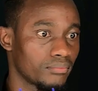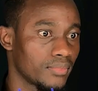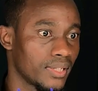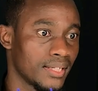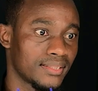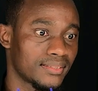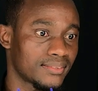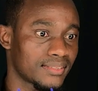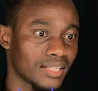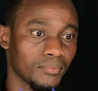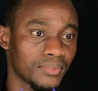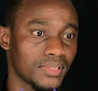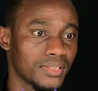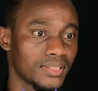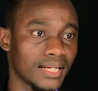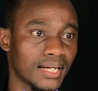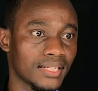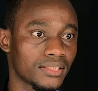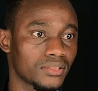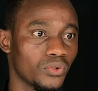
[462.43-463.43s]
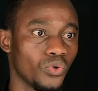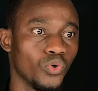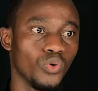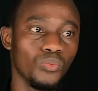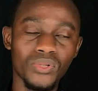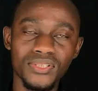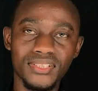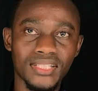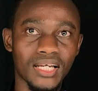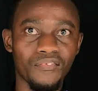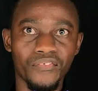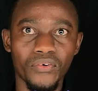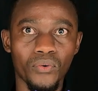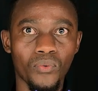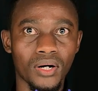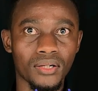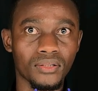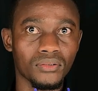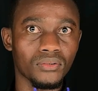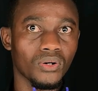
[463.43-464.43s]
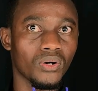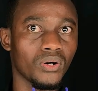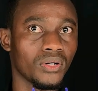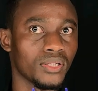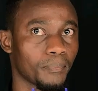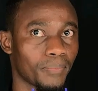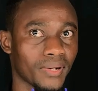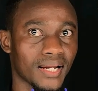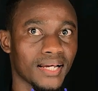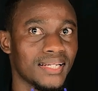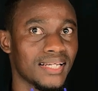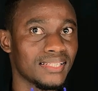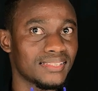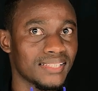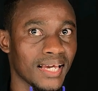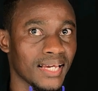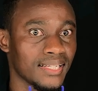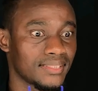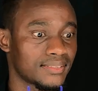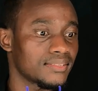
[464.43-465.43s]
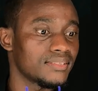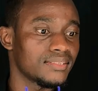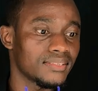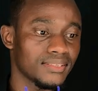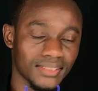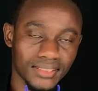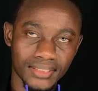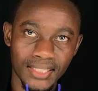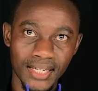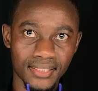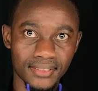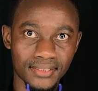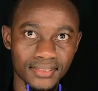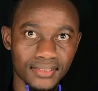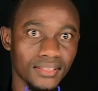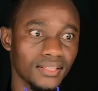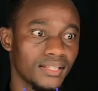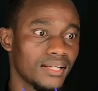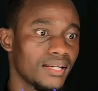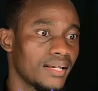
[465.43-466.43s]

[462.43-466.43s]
It's something that almost everyone on planet Earth shares.